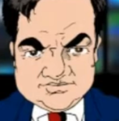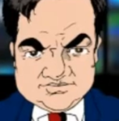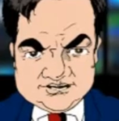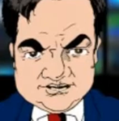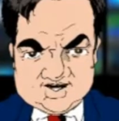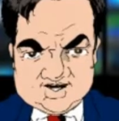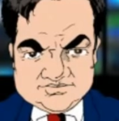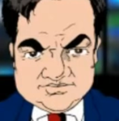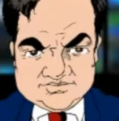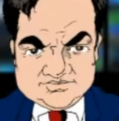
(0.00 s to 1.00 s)
but
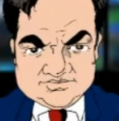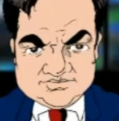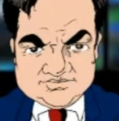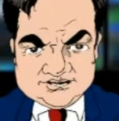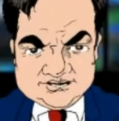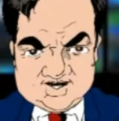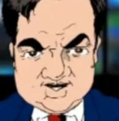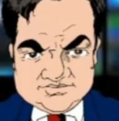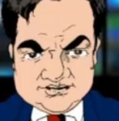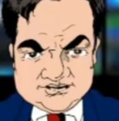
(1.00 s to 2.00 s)
now,
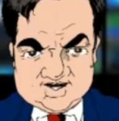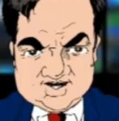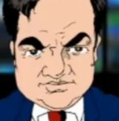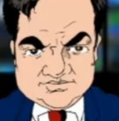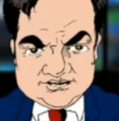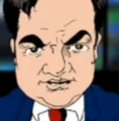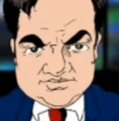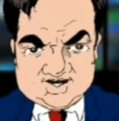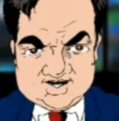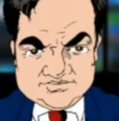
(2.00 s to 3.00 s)
for the
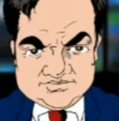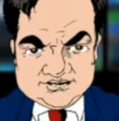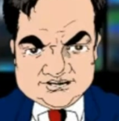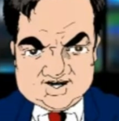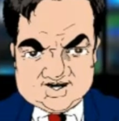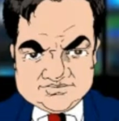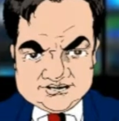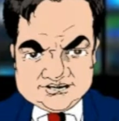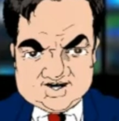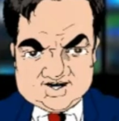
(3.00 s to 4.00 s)
power of
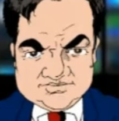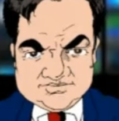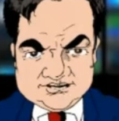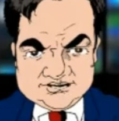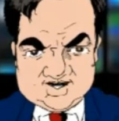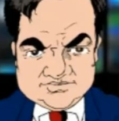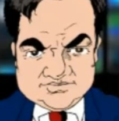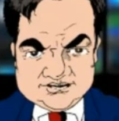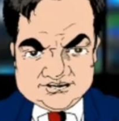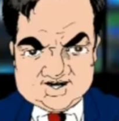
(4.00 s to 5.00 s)
pointing the finger
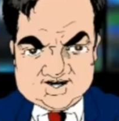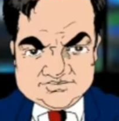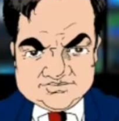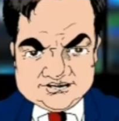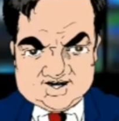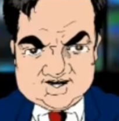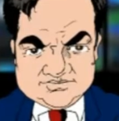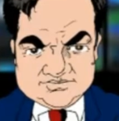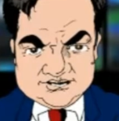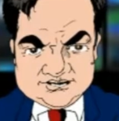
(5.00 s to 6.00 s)
and sending you
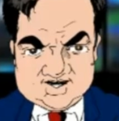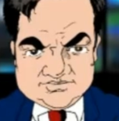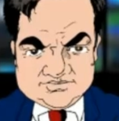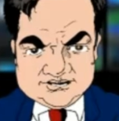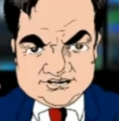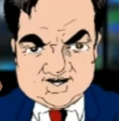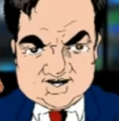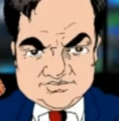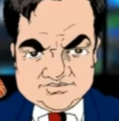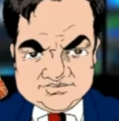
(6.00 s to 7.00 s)
to that principal's
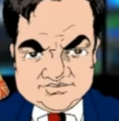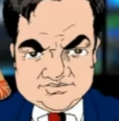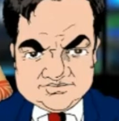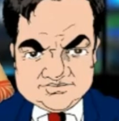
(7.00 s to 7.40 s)
office.